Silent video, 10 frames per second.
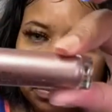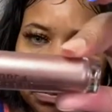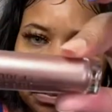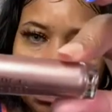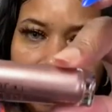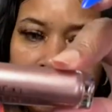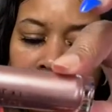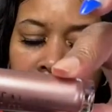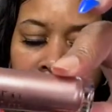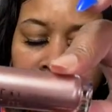
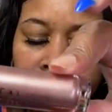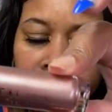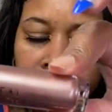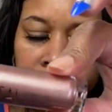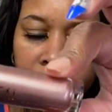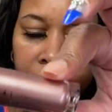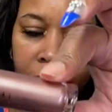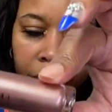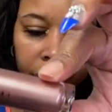Nobody speaks.